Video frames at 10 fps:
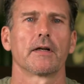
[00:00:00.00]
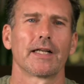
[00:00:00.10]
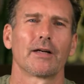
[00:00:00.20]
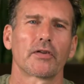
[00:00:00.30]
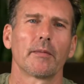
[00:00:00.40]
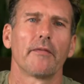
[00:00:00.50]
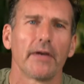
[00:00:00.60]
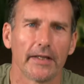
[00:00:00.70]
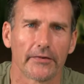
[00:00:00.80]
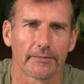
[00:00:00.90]
Now, some of
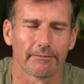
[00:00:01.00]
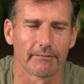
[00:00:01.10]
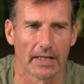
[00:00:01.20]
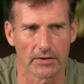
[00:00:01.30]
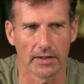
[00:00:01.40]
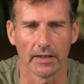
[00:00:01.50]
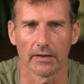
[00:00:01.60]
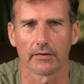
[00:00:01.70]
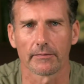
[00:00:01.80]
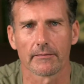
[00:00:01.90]
it is
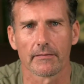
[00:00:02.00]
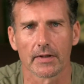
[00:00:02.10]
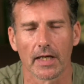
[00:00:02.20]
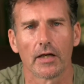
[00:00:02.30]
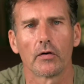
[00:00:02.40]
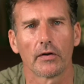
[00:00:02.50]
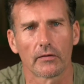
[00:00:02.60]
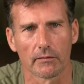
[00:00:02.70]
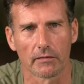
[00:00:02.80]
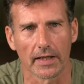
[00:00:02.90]
engineers. I know this
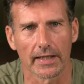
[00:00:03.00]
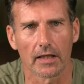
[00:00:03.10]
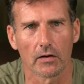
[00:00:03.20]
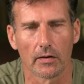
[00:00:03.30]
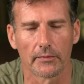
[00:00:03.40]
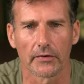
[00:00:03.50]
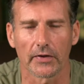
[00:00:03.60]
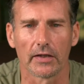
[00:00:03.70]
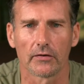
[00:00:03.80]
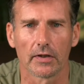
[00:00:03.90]
from flying helicopters.
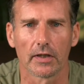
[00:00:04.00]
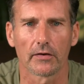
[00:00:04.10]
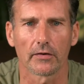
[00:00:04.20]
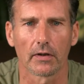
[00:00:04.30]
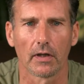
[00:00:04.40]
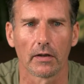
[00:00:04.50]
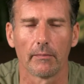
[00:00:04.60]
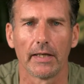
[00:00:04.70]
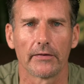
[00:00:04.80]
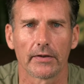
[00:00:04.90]
Engineers are
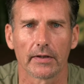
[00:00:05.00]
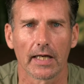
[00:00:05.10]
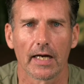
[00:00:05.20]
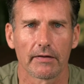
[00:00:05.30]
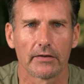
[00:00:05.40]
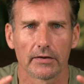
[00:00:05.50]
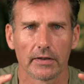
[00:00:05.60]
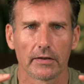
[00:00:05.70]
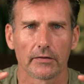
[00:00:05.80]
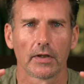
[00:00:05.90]
amazing. They have
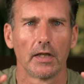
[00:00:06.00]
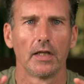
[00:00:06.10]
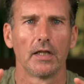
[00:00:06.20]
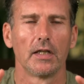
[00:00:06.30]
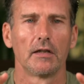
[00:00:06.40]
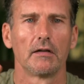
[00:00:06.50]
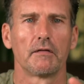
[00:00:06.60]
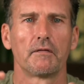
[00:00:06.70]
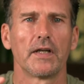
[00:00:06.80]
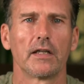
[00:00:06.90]
engineers'
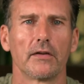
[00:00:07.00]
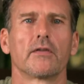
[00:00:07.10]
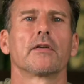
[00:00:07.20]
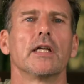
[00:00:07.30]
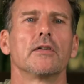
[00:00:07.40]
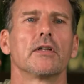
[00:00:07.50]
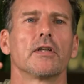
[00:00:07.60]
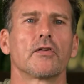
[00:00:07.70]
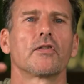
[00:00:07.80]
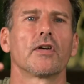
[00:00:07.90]
fingers,
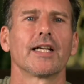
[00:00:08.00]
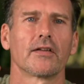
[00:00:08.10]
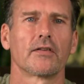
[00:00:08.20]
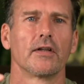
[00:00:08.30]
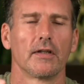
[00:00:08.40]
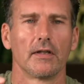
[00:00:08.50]
engineers' strength.